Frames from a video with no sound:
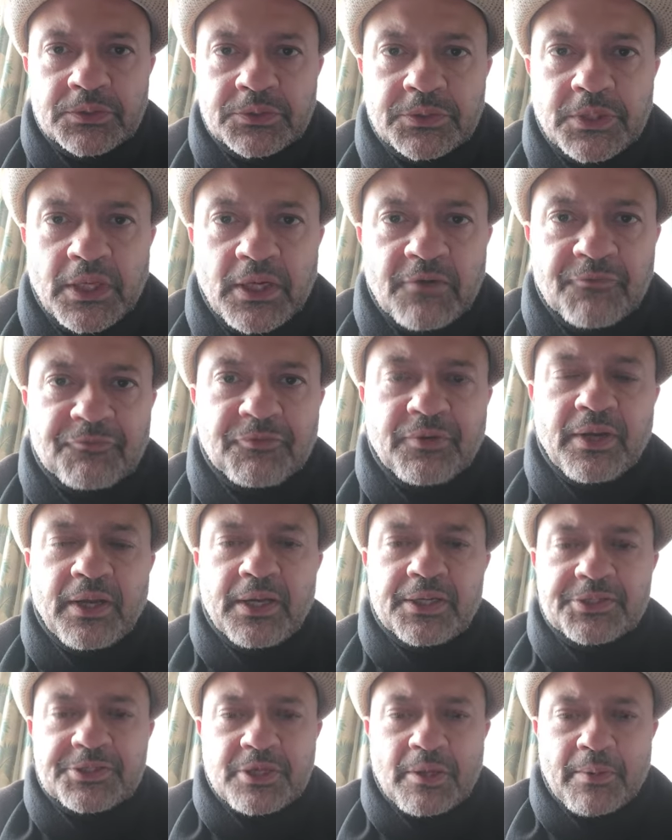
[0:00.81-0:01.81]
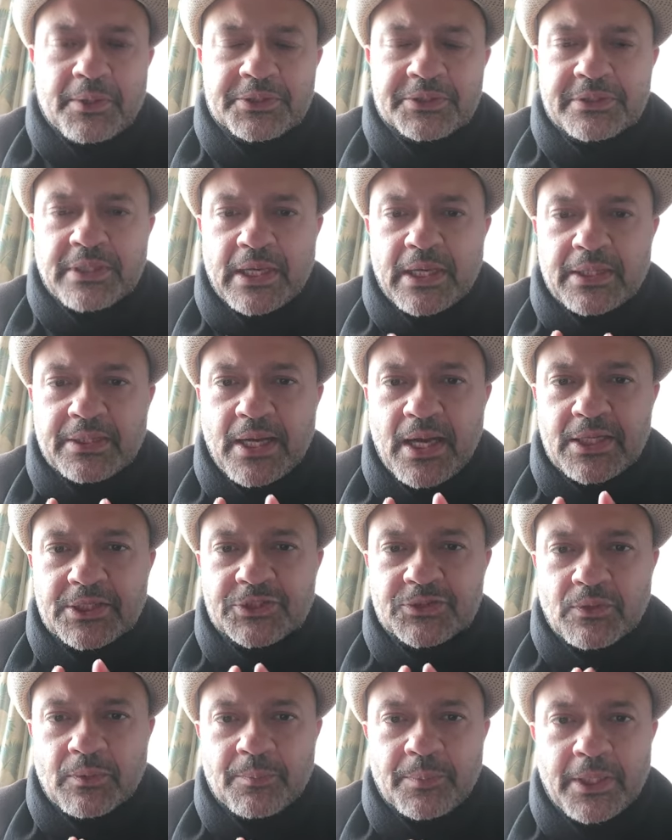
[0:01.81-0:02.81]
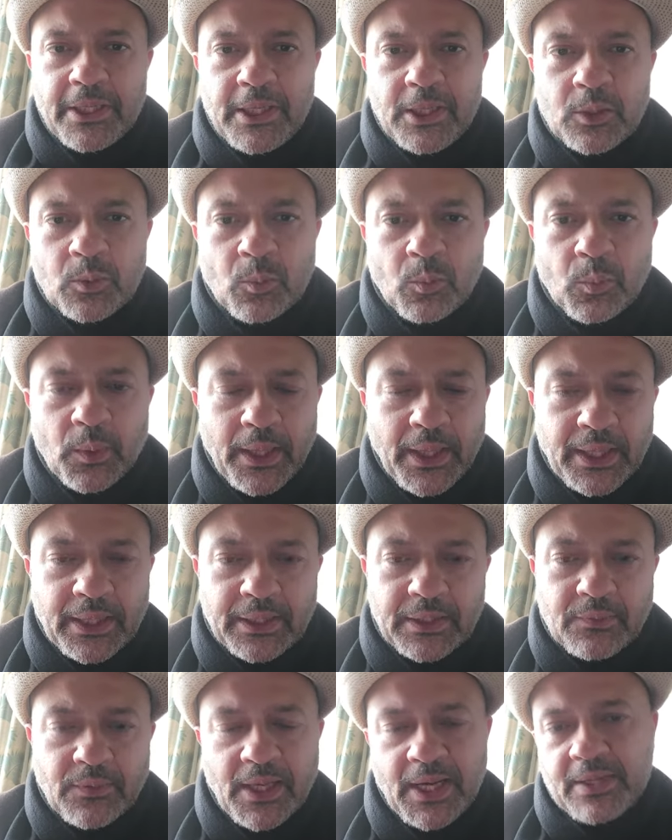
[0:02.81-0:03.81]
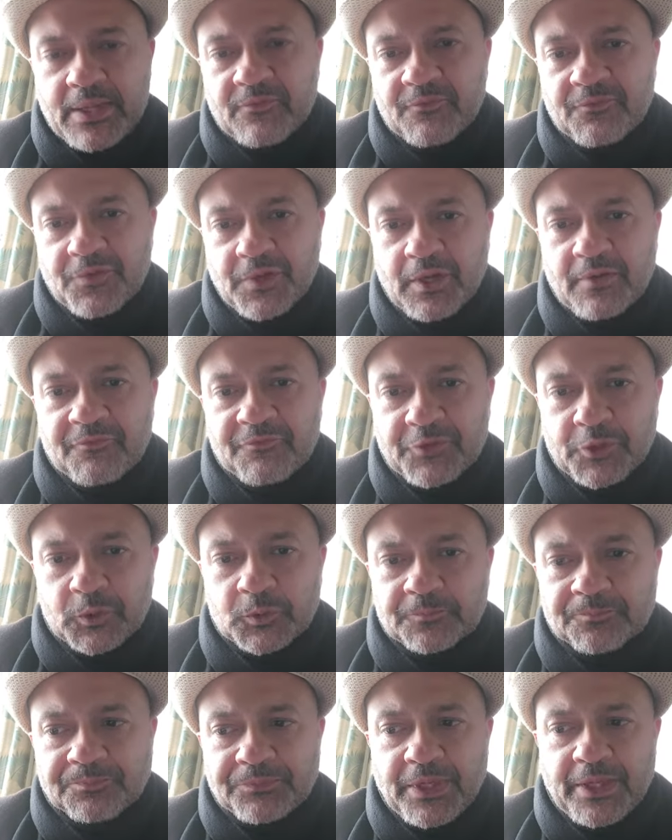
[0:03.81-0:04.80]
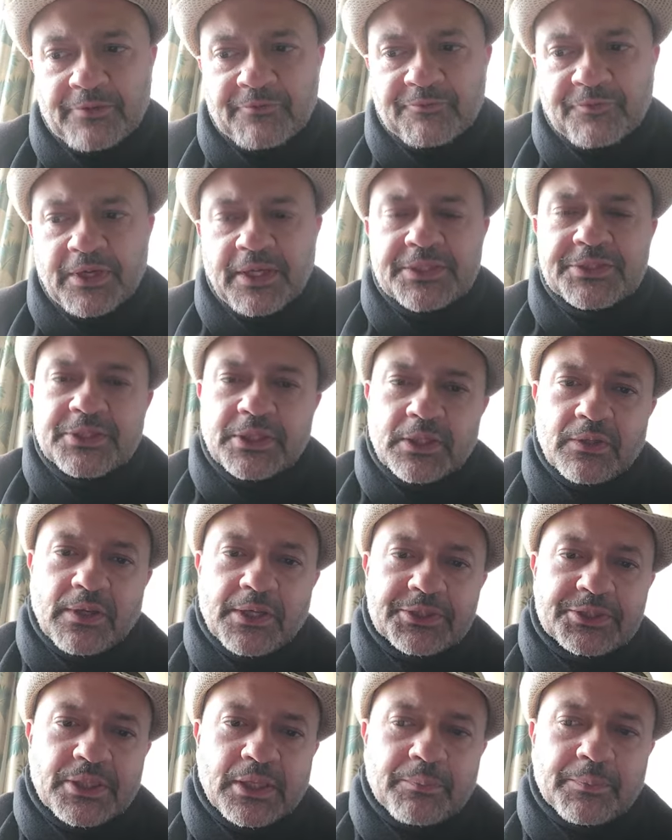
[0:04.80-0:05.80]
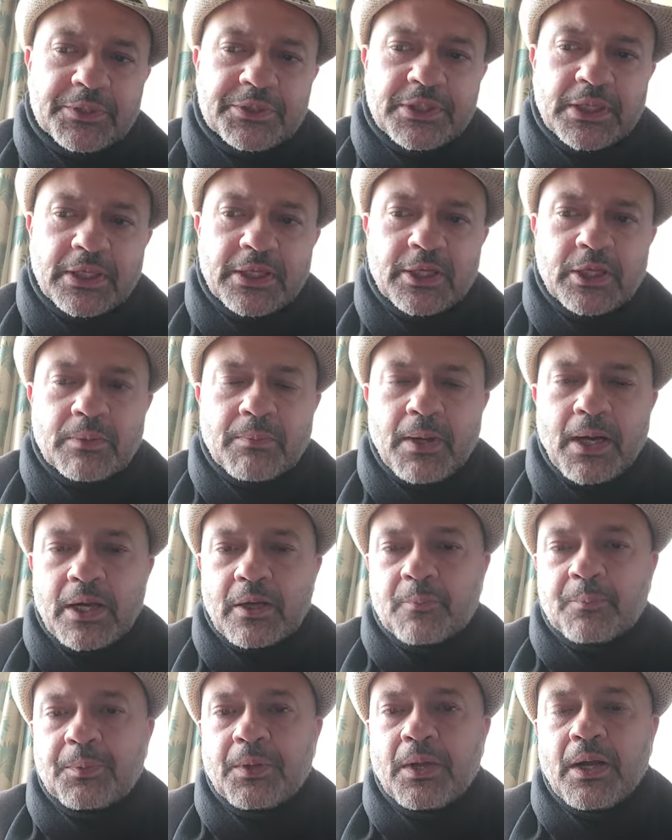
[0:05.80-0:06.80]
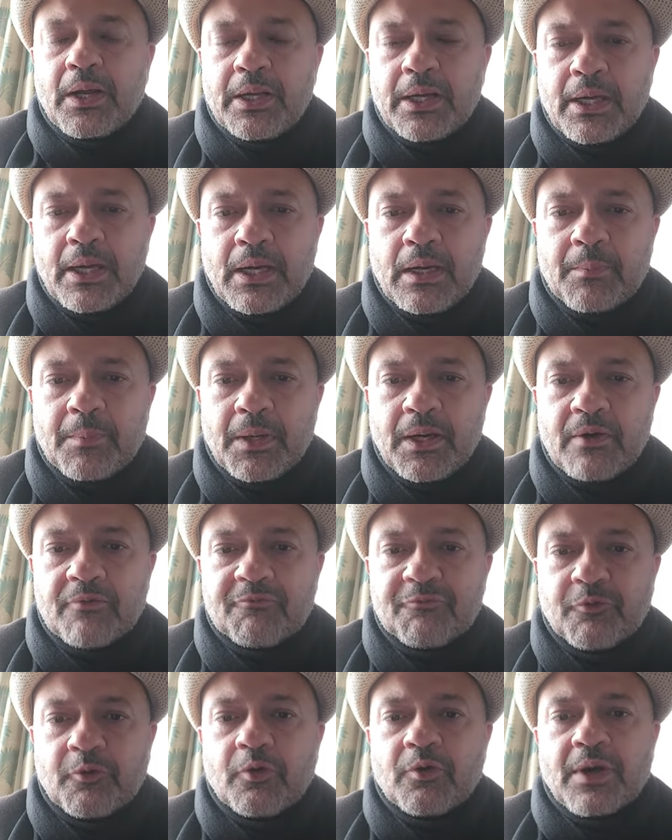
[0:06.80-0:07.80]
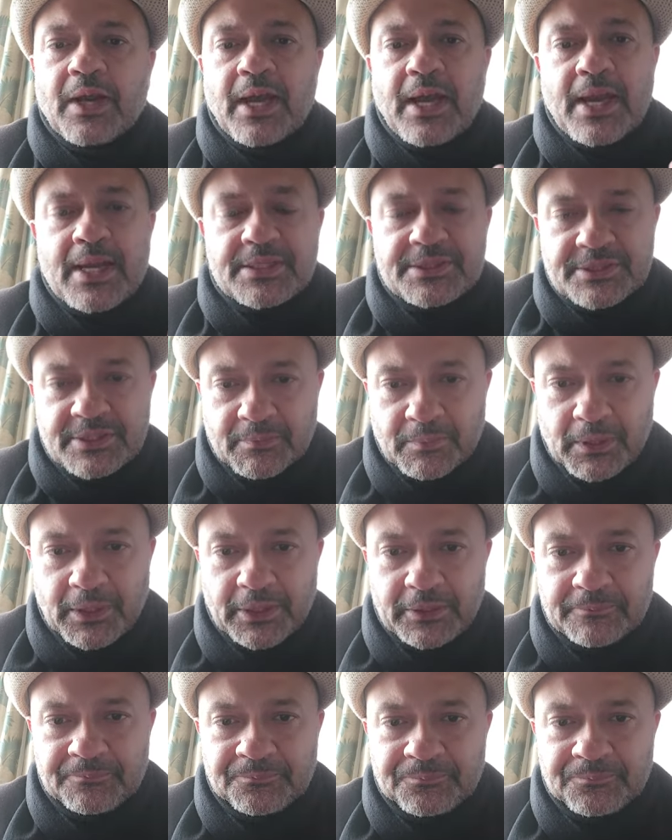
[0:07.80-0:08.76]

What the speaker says: Dear friends, namaste, and that's Ramneek Wig right in front of you. And friends, here I shall be telling you about Pranayama for asthma.